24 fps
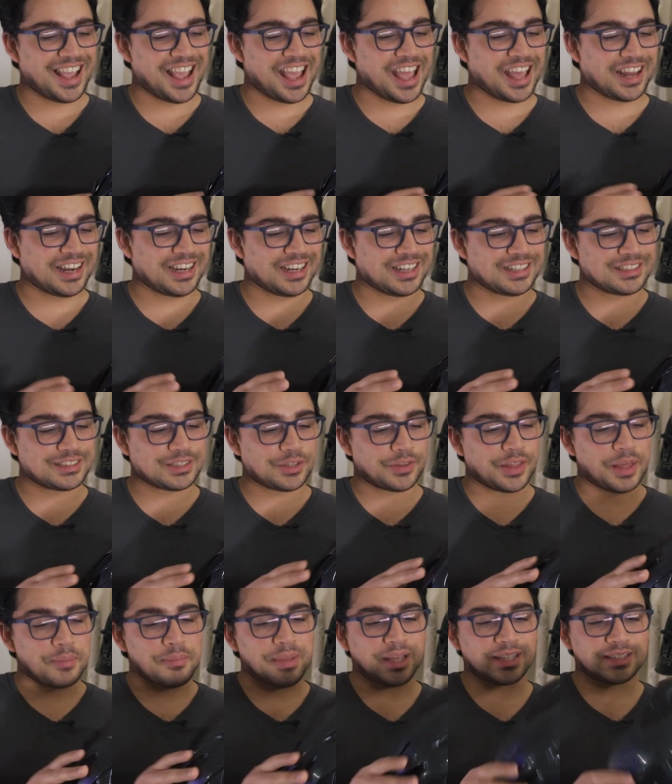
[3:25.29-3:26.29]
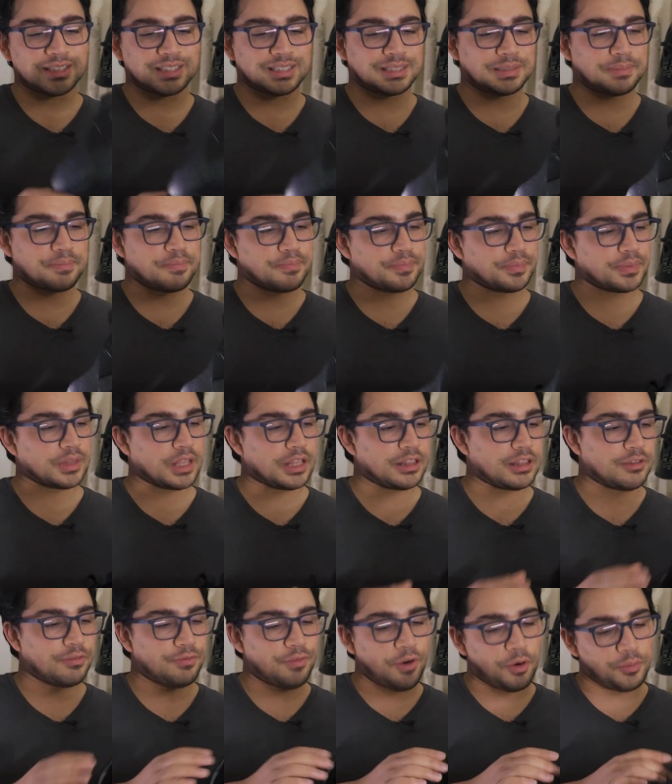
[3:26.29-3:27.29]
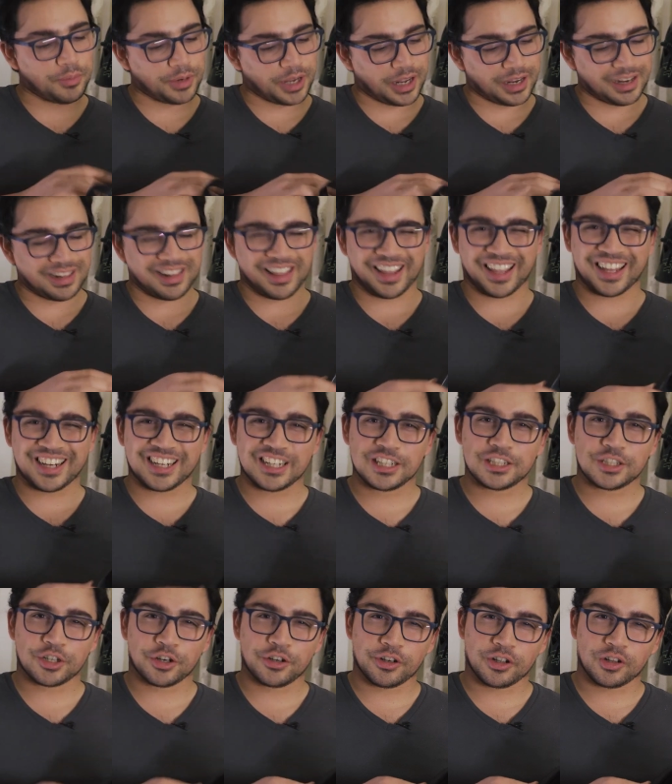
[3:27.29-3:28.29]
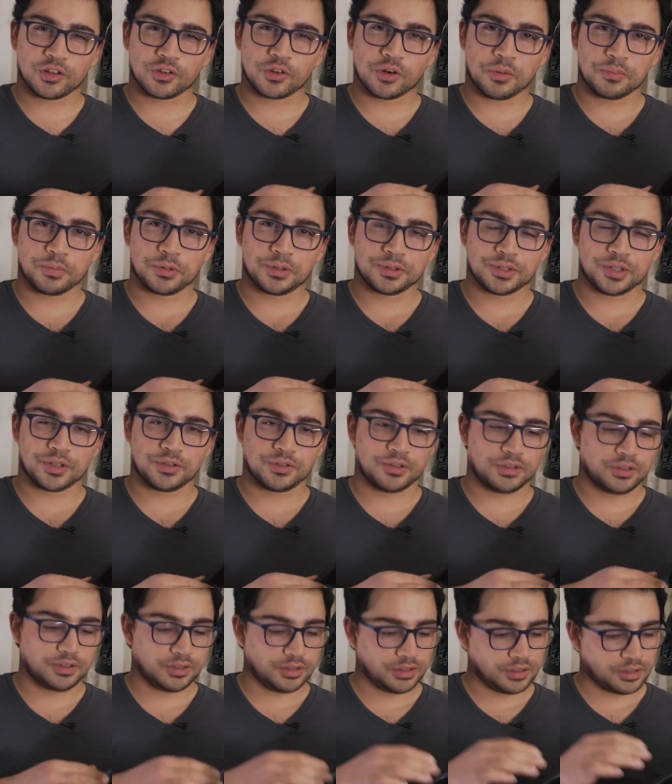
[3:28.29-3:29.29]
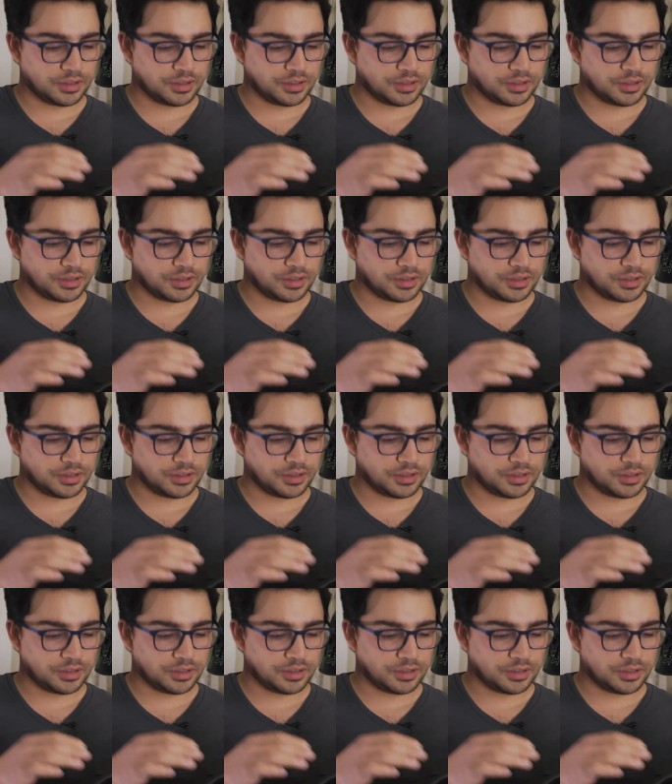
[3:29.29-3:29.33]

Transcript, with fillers: And so that makes the foam kind of like an internal crumple zone.